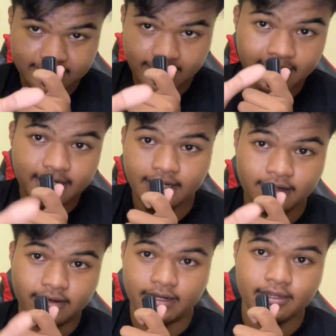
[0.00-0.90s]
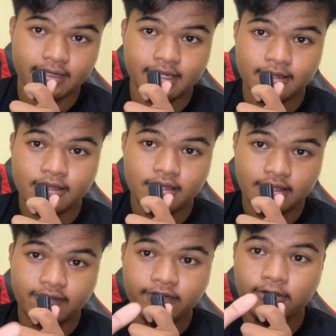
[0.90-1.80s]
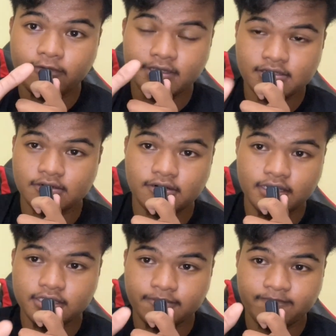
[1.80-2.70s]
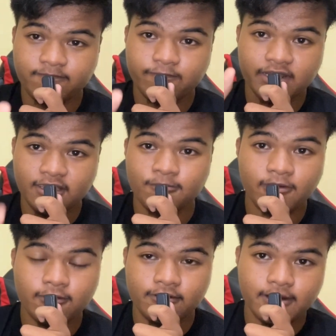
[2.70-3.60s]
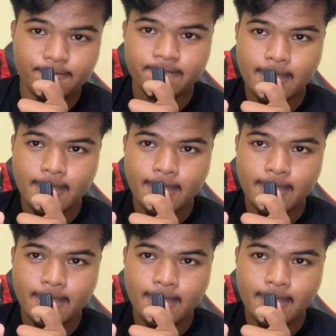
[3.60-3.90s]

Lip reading: kind of agree. Okay, even though Wizard Rod is a freaking power creep.